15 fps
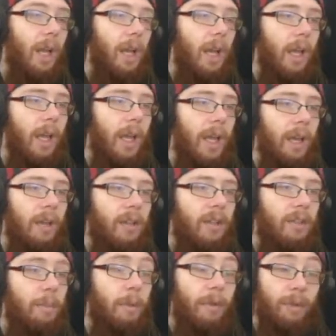
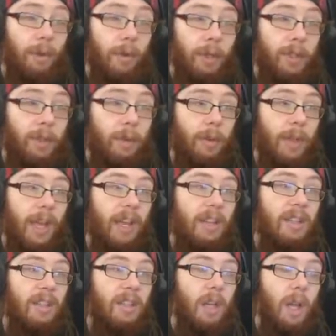And before I do
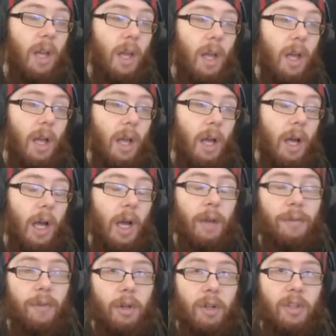that, I
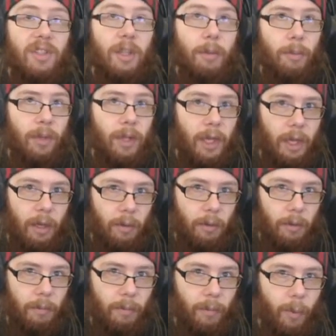figured something out
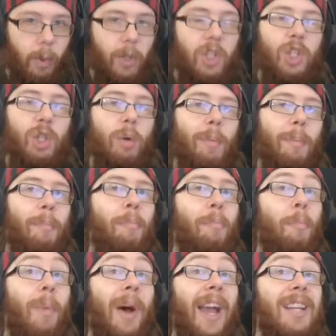which
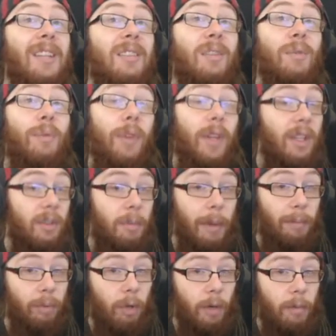might fix my
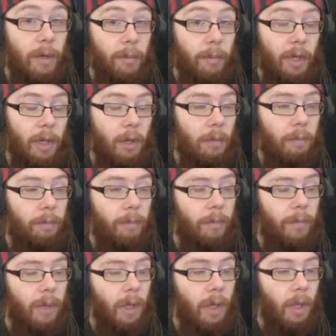problem here.
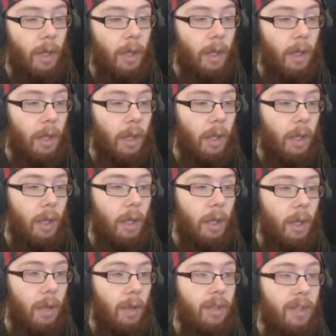
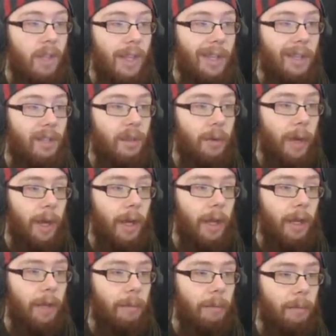This thing is too
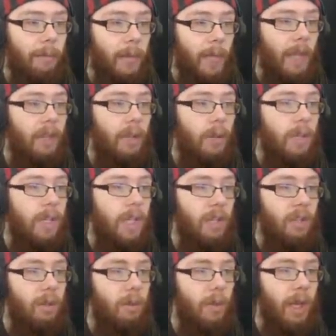high. I don't
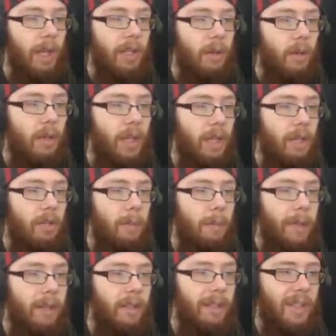need it to
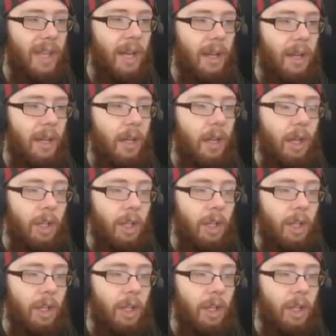be this high.